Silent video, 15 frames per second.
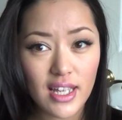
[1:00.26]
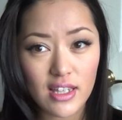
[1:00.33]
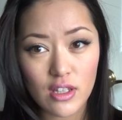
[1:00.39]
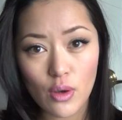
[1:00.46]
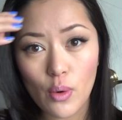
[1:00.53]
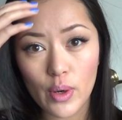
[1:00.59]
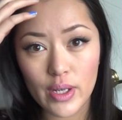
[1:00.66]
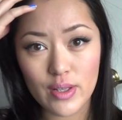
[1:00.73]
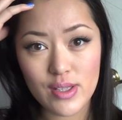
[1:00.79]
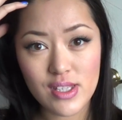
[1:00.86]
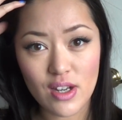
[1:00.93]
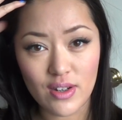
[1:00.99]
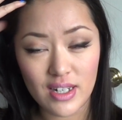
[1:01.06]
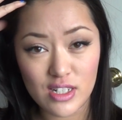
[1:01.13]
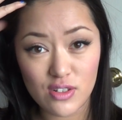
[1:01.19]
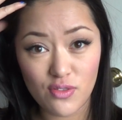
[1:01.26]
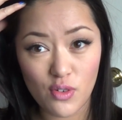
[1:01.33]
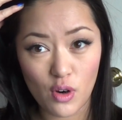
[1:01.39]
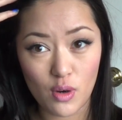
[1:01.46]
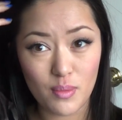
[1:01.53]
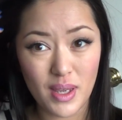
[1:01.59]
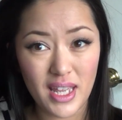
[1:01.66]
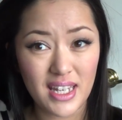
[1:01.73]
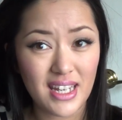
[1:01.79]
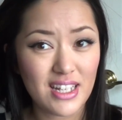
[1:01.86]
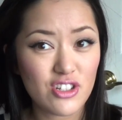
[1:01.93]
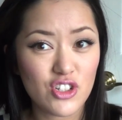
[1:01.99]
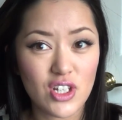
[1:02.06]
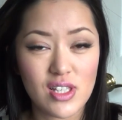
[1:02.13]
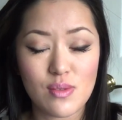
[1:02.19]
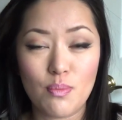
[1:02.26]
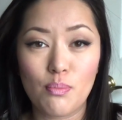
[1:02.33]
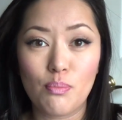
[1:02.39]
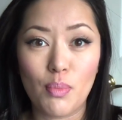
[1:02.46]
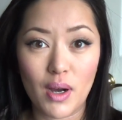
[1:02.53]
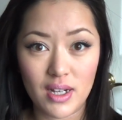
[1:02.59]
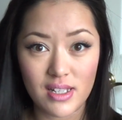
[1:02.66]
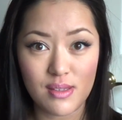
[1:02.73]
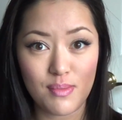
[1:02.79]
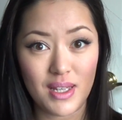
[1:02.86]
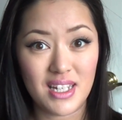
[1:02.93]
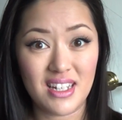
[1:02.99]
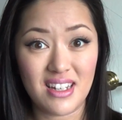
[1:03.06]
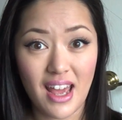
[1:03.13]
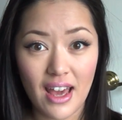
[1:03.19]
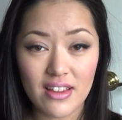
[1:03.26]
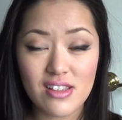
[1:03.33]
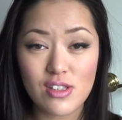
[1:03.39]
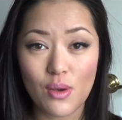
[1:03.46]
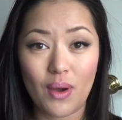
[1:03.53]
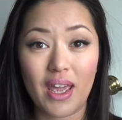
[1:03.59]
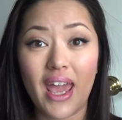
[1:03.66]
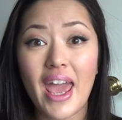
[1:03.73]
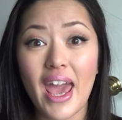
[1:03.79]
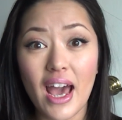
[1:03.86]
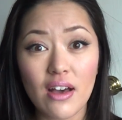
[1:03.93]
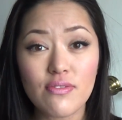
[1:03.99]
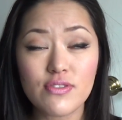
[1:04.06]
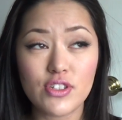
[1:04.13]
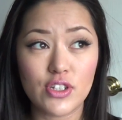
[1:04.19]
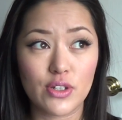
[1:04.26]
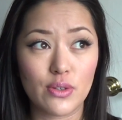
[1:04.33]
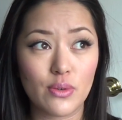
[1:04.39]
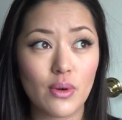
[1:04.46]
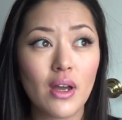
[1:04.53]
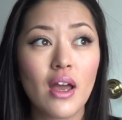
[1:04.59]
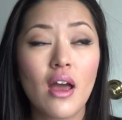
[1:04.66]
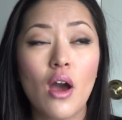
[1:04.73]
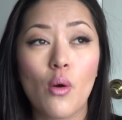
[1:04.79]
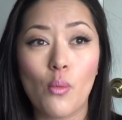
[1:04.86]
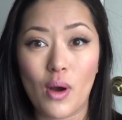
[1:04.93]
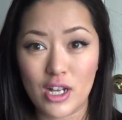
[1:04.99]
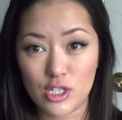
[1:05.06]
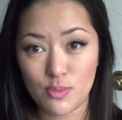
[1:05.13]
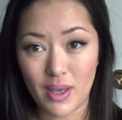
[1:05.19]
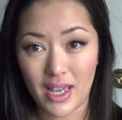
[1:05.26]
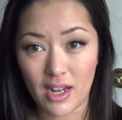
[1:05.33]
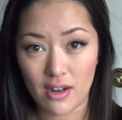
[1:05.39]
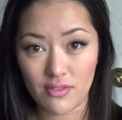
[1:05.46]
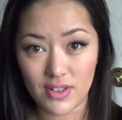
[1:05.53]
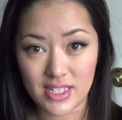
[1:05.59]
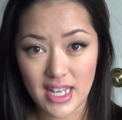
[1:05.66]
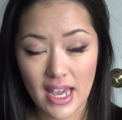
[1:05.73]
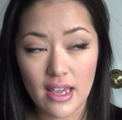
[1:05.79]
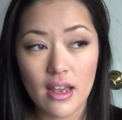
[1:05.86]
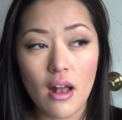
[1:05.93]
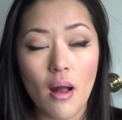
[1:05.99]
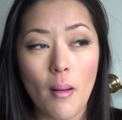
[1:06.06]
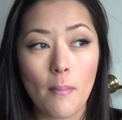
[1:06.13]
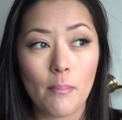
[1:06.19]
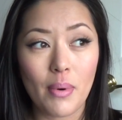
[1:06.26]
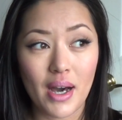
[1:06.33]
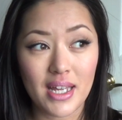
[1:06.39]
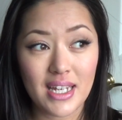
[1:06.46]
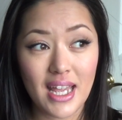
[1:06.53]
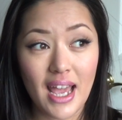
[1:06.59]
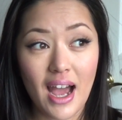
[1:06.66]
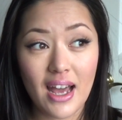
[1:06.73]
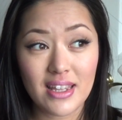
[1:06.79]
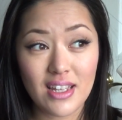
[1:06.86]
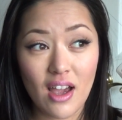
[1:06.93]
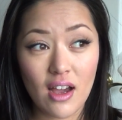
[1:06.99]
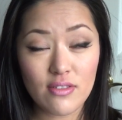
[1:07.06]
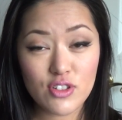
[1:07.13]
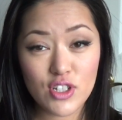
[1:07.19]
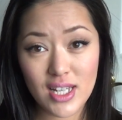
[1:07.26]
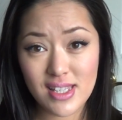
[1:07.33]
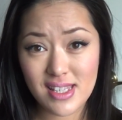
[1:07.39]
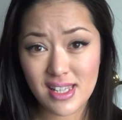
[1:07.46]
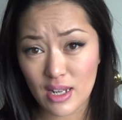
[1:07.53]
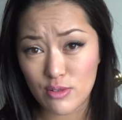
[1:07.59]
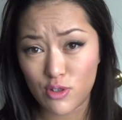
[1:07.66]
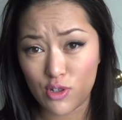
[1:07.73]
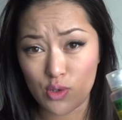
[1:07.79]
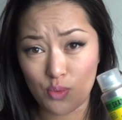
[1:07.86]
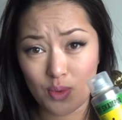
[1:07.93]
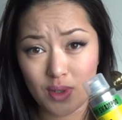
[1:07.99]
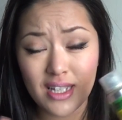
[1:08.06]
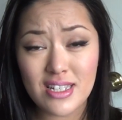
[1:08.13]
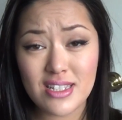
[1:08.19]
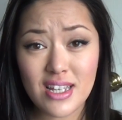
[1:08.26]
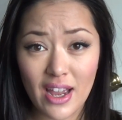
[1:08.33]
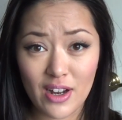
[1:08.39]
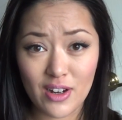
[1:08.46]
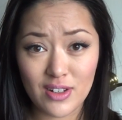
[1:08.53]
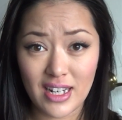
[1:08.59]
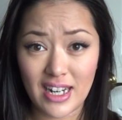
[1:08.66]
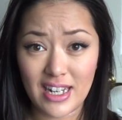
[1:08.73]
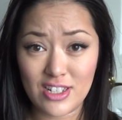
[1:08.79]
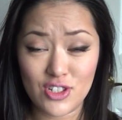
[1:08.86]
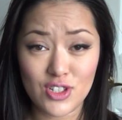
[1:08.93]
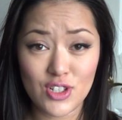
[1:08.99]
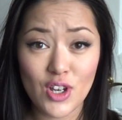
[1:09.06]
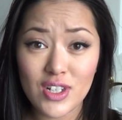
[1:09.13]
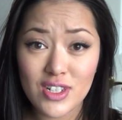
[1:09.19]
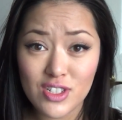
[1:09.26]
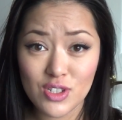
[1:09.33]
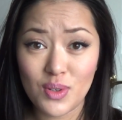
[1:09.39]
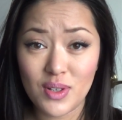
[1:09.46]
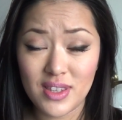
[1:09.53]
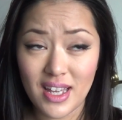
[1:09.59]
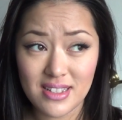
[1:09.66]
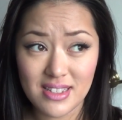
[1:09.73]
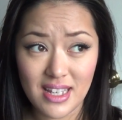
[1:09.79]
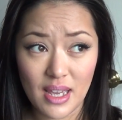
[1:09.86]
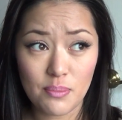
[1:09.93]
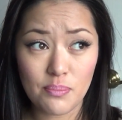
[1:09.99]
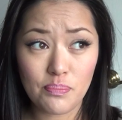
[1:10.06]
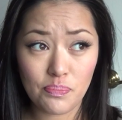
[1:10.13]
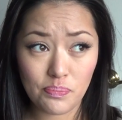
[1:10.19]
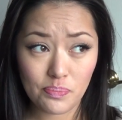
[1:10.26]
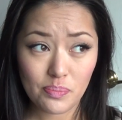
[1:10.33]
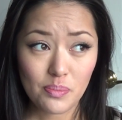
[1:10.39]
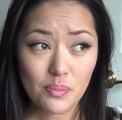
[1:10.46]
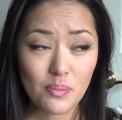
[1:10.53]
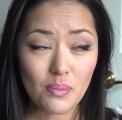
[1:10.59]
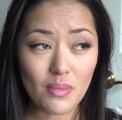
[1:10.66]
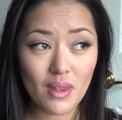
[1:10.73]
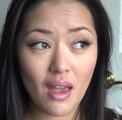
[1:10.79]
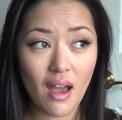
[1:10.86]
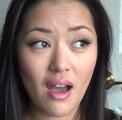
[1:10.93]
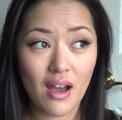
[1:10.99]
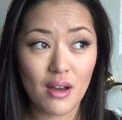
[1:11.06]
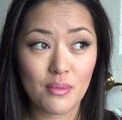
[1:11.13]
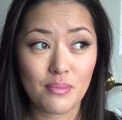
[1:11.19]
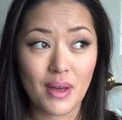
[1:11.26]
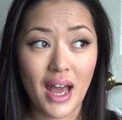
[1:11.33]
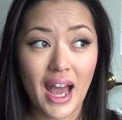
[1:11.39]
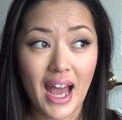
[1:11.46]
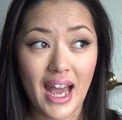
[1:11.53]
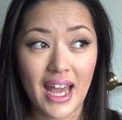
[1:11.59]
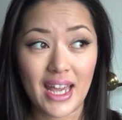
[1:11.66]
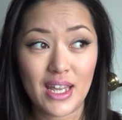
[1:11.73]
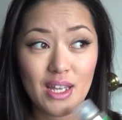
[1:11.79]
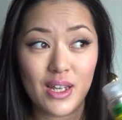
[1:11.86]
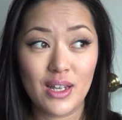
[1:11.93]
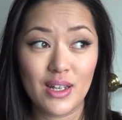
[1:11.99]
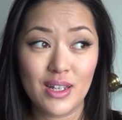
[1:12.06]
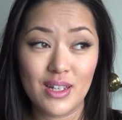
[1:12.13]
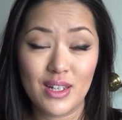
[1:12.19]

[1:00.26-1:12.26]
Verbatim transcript: like the oil starting to form and it just bugs me to death. So I have to wash my hair every day. But on the off chance that I was just really tired and I just couldn't do it that day, I